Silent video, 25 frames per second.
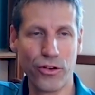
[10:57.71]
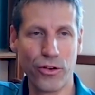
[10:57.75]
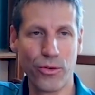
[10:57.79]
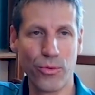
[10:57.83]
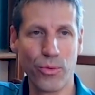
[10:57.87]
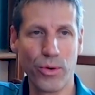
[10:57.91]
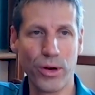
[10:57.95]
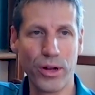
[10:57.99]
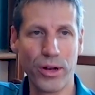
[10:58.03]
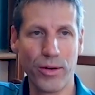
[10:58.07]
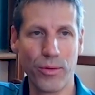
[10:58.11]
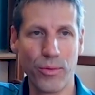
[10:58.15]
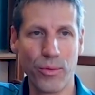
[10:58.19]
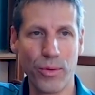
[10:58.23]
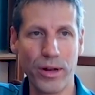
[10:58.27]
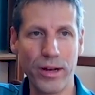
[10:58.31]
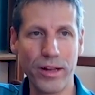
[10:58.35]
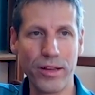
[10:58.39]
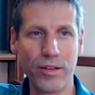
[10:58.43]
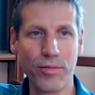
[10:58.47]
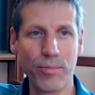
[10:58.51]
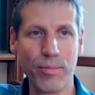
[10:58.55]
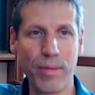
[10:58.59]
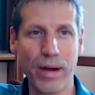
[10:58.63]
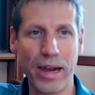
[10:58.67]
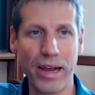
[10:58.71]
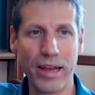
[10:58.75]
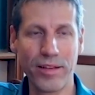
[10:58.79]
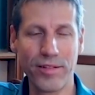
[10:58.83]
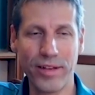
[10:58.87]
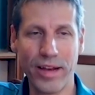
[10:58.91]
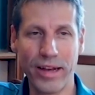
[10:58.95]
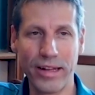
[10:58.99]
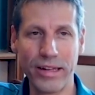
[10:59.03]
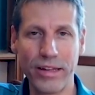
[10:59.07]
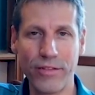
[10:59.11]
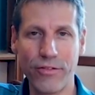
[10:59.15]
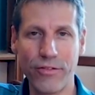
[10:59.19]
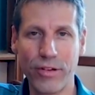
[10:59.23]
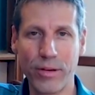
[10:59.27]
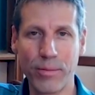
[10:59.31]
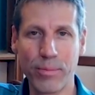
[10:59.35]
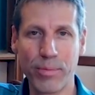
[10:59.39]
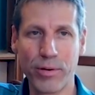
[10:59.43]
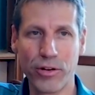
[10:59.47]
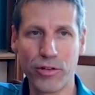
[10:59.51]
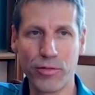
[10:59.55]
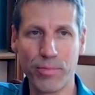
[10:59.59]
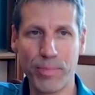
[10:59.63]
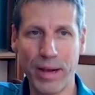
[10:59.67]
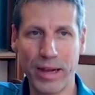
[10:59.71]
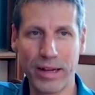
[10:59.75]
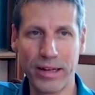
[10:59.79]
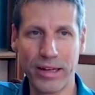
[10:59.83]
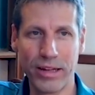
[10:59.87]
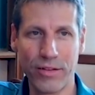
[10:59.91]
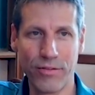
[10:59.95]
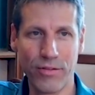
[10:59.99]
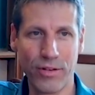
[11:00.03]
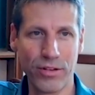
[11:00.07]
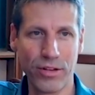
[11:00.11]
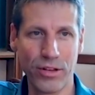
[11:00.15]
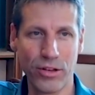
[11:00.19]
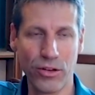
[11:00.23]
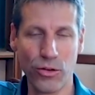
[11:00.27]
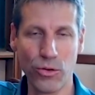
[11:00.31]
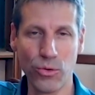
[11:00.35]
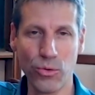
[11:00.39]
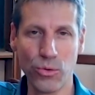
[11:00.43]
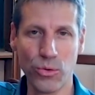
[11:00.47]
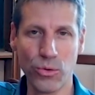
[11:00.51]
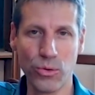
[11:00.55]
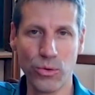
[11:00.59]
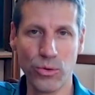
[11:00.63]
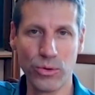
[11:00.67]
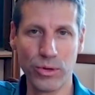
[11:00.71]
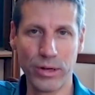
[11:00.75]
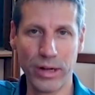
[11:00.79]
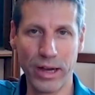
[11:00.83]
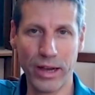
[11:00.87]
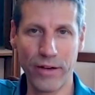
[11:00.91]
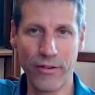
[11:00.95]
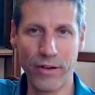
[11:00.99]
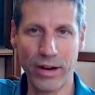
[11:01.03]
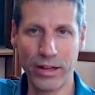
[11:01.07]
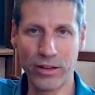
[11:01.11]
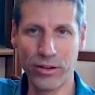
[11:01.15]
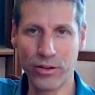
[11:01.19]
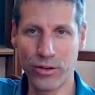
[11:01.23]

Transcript: What is my scientific perspective as a new director